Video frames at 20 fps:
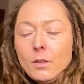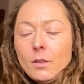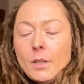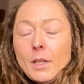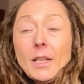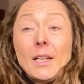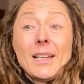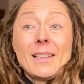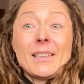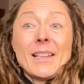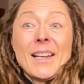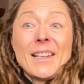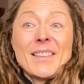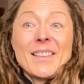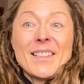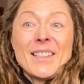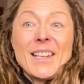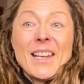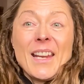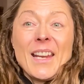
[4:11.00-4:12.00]
And I like
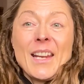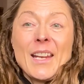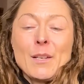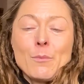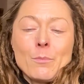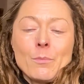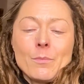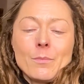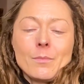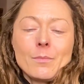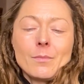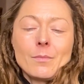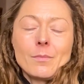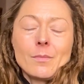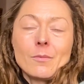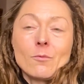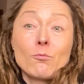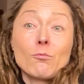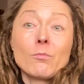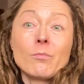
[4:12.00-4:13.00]
the name,
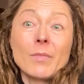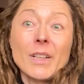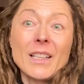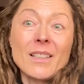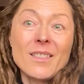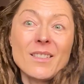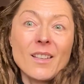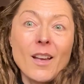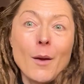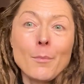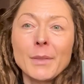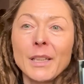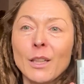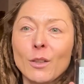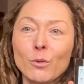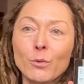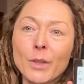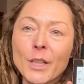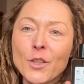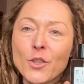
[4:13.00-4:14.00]
Insomnia
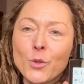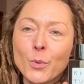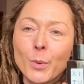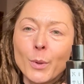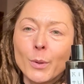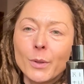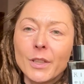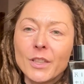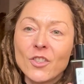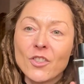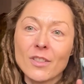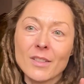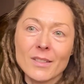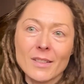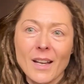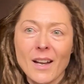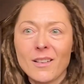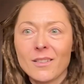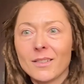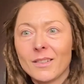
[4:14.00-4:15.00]
Ritual. It just
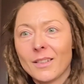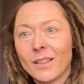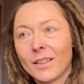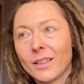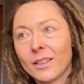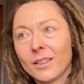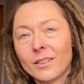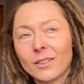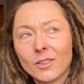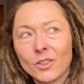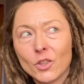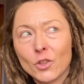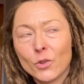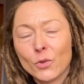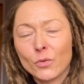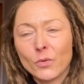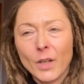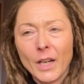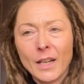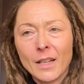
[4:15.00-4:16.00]
sounds like a
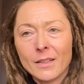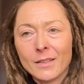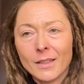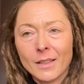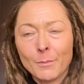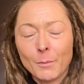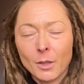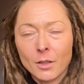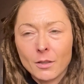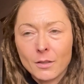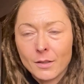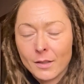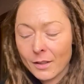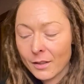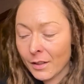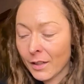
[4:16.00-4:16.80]
crazy person.